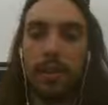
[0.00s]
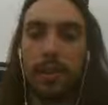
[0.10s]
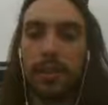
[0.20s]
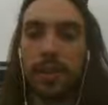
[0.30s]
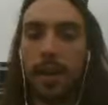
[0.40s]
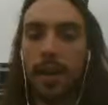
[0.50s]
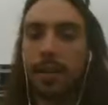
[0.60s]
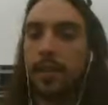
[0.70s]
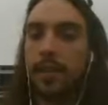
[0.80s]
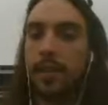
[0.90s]

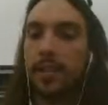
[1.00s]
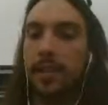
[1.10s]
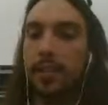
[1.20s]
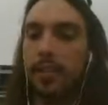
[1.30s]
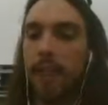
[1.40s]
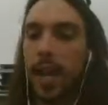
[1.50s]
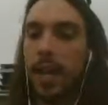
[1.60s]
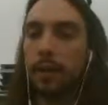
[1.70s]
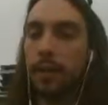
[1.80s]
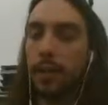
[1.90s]
That's
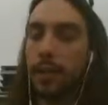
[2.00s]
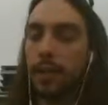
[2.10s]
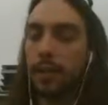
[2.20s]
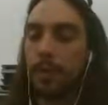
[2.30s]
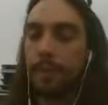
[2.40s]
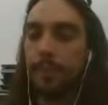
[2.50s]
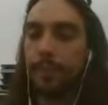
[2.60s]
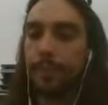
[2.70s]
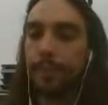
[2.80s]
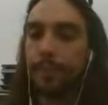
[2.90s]
infrared radiation.
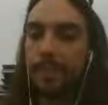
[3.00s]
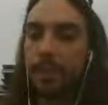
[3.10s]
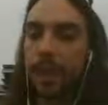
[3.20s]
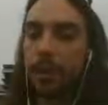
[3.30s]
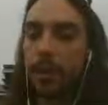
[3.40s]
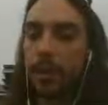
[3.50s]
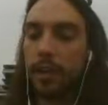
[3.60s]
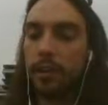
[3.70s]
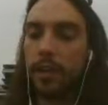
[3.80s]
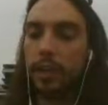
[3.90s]
And then we're going to
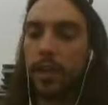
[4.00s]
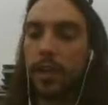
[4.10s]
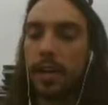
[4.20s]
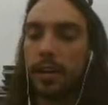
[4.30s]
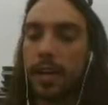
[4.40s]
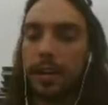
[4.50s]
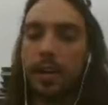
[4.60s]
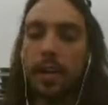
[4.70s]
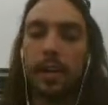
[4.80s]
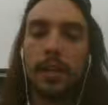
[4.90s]
go to conduction.
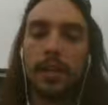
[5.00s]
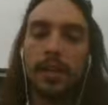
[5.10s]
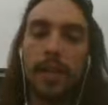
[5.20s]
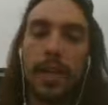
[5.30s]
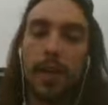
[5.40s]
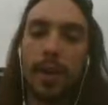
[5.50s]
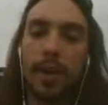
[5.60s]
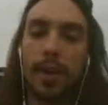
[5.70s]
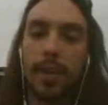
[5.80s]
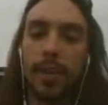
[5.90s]
So that
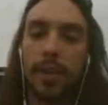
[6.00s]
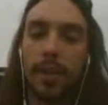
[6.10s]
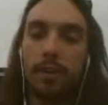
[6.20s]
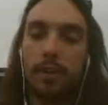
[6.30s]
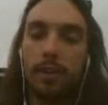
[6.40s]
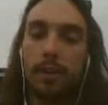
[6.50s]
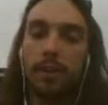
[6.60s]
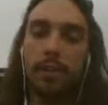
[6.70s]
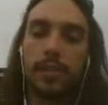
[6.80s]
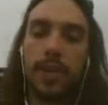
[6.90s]
radiation energy
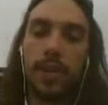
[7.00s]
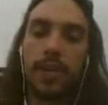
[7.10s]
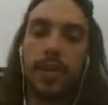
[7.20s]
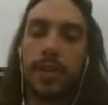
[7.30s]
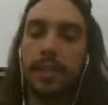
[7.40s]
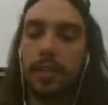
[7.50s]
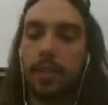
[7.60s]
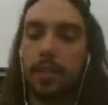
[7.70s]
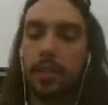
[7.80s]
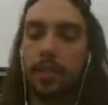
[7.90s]
goes down, it heats
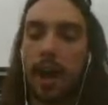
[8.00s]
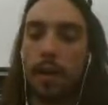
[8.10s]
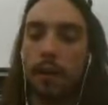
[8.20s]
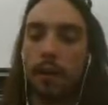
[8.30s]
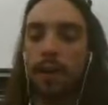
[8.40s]
up the ground,